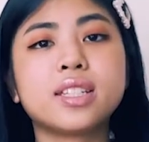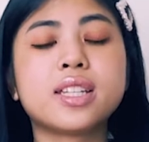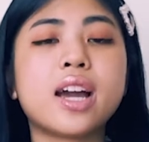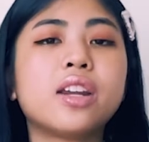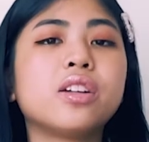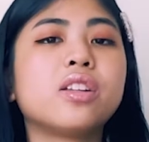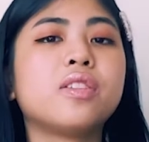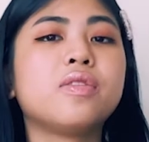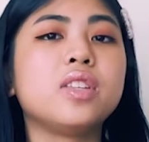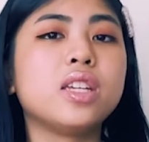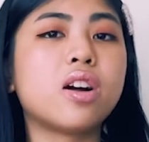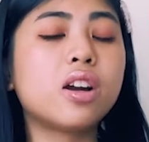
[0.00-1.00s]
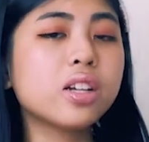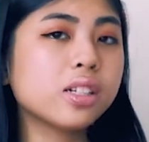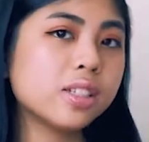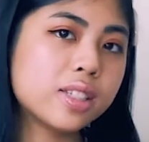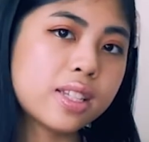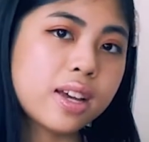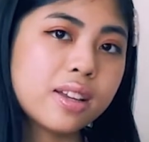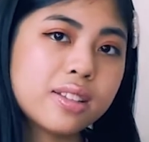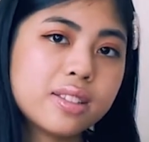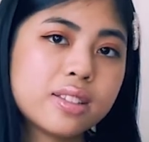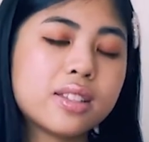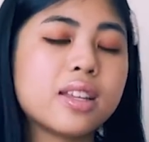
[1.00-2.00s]
title of the article
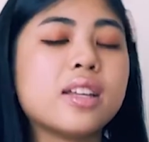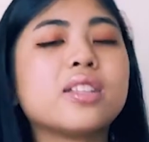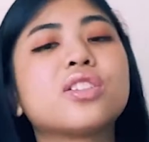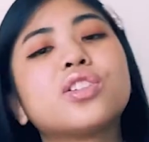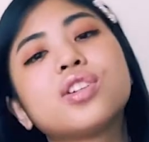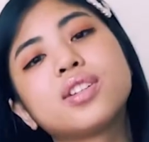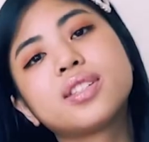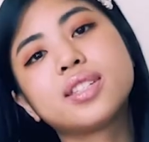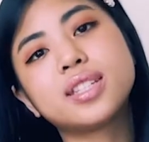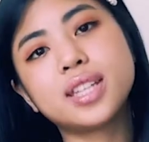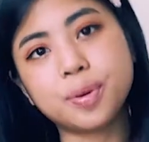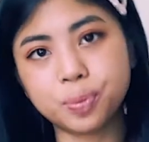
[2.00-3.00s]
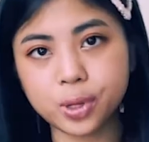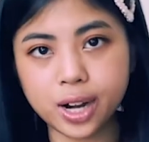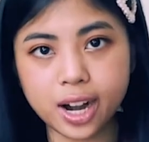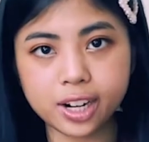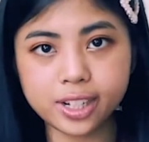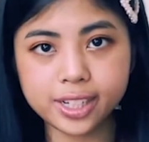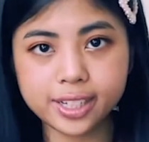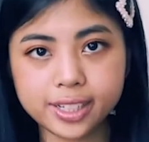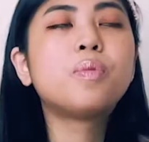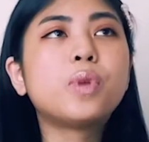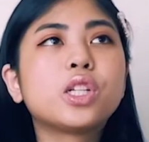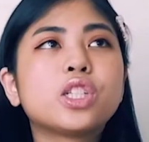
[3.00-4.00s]
says, it's just temporary.
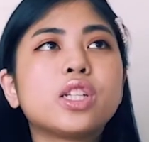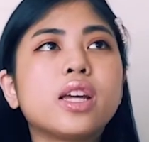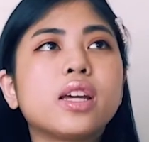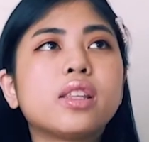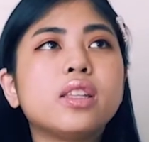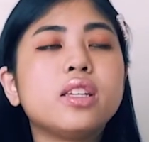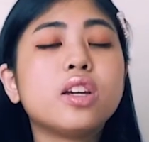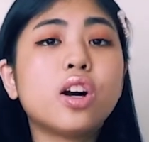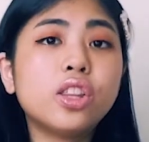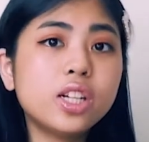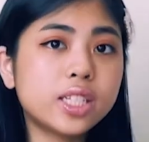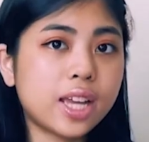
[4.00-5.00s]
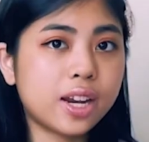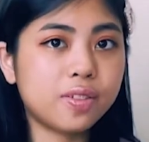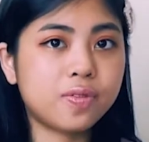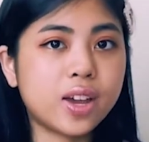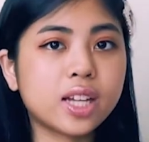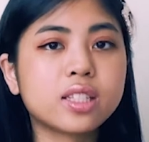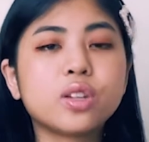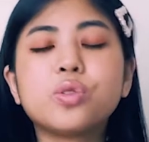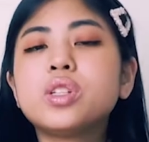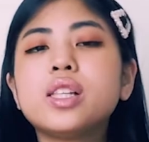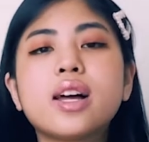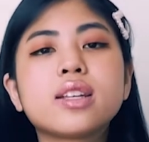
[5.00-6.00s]
Much like the other side effects, it
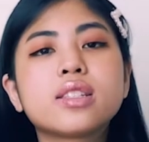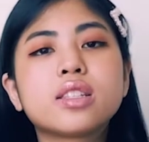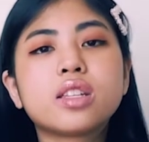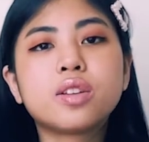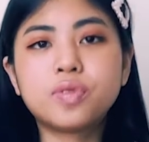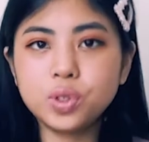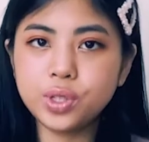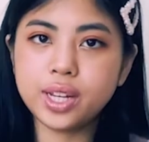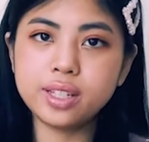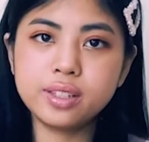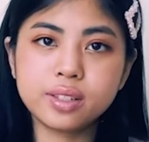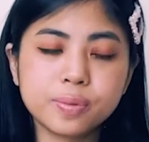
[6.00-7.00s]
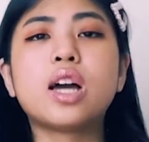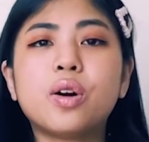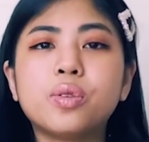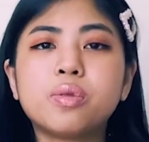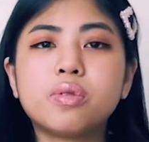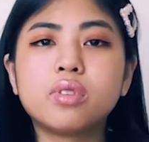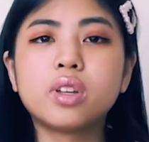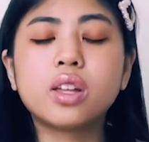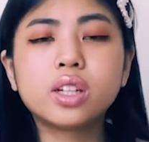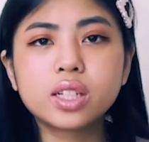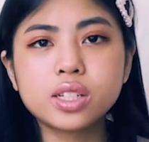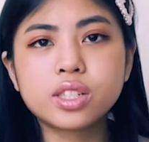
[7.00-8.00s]
only lasts a few days. Now, the
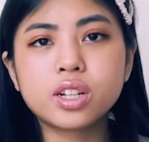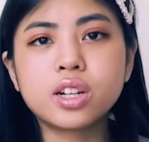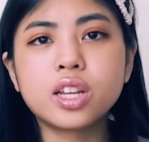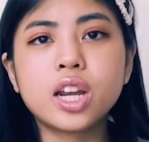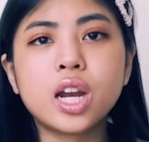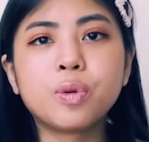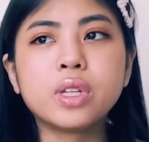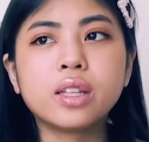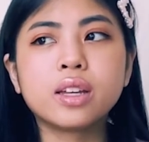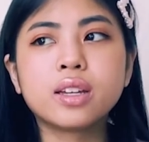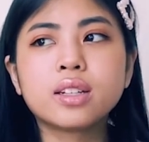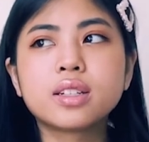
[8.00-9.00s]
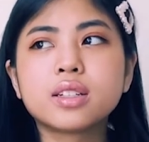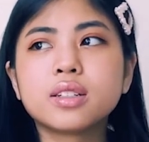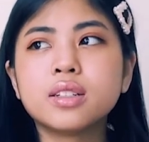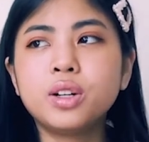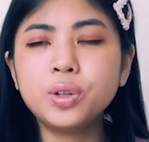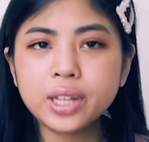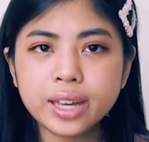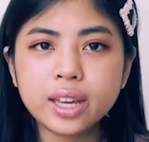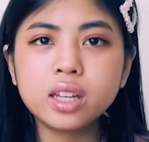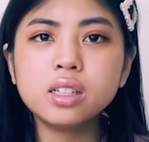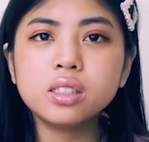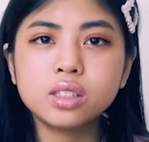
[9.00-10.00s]
other concern here would be like,
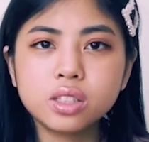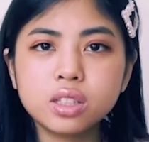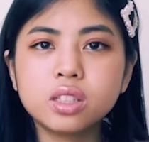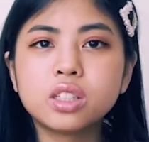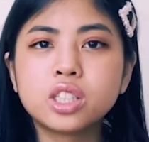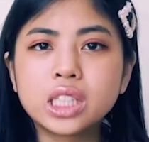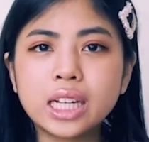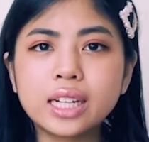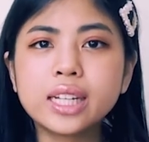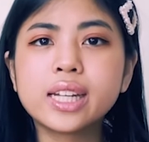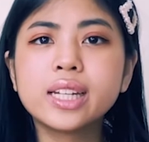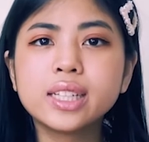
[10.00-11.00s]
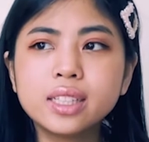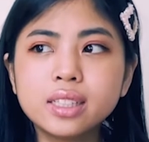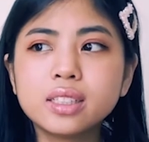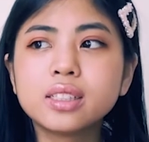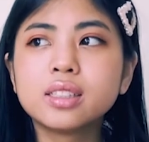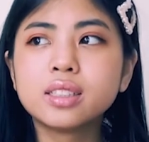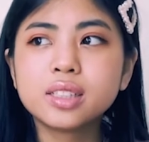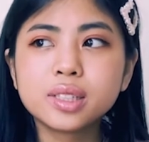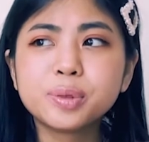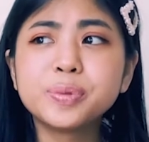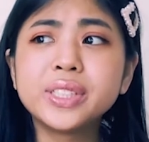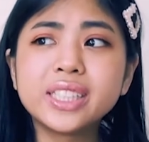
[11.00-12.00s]
okay, shedding,
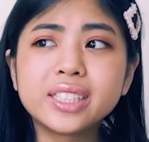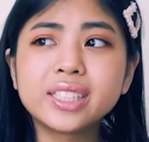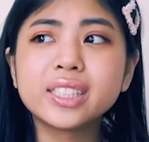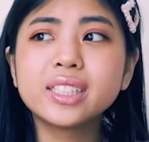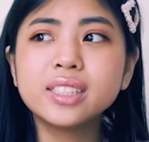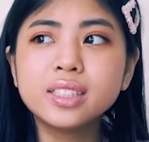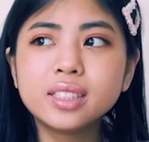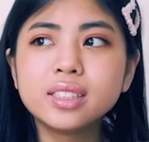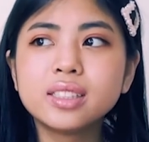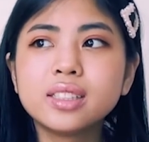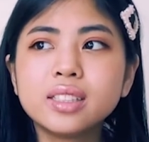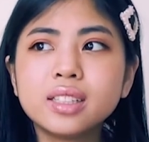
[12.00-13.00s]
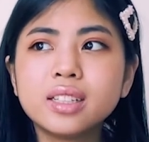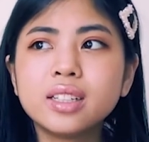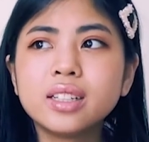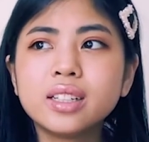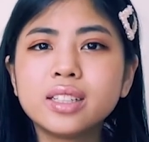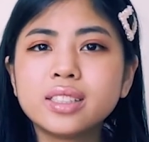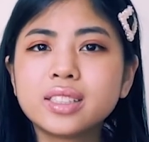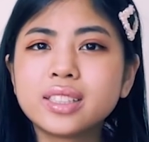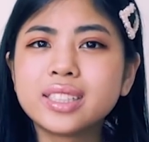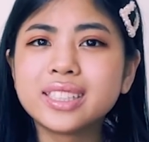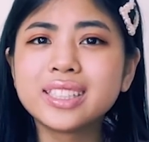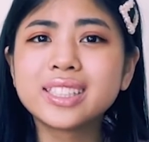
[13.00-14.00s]
bleeding,
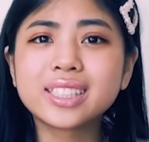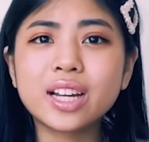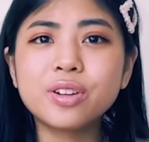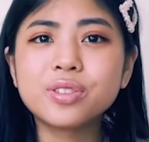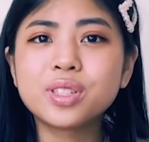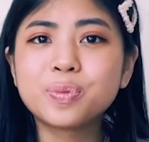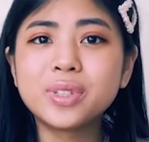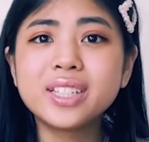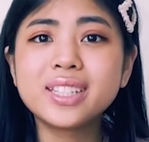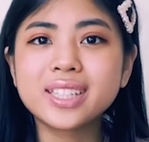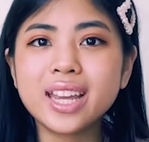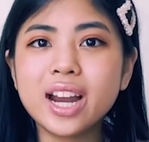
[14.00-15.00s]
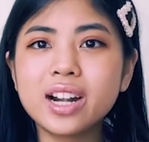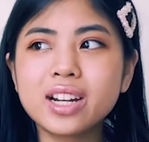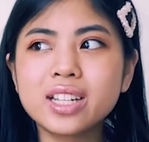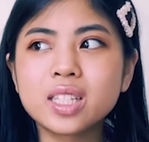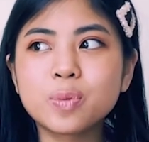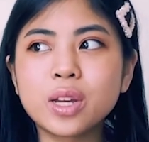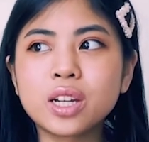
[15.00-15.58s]
still sounds pretty scary,